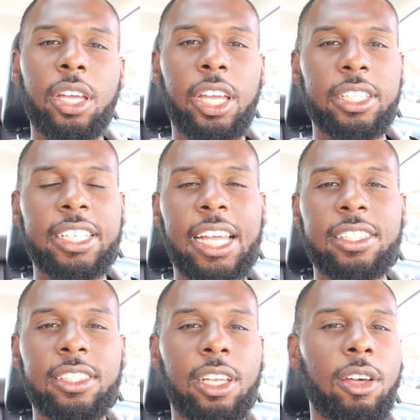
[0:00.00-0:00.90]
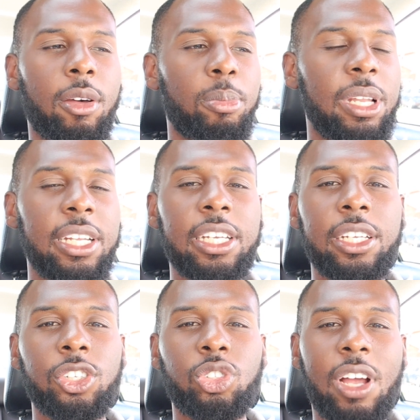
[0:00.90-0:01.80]
It tests your
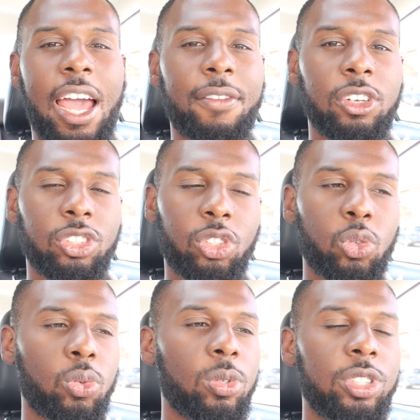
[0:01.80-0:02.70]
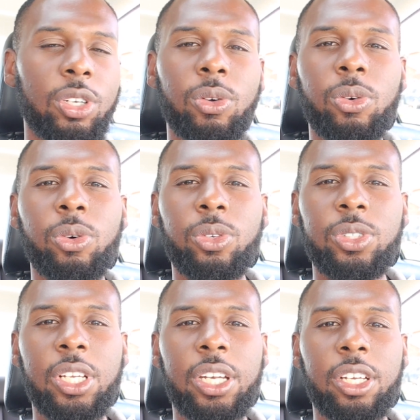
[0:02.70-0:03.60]
ability to drive in the school
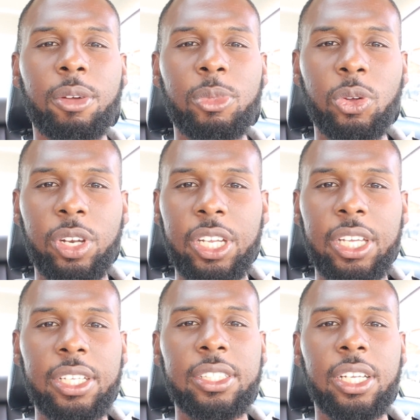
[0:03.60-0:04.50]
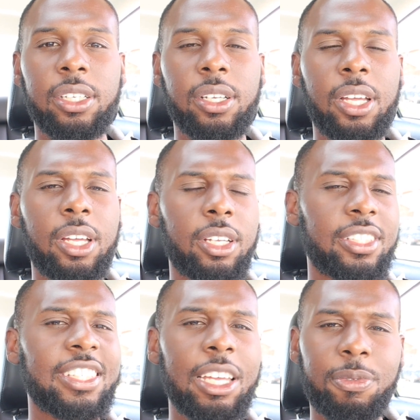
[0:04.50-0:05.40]
zones and the communities, and
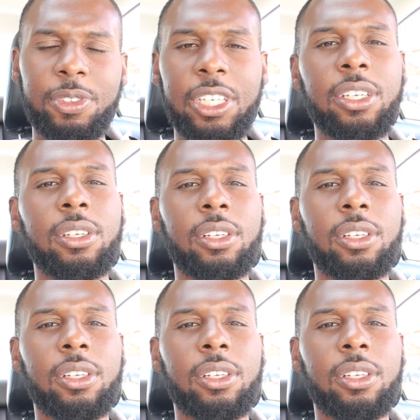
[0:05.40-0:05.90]
safety,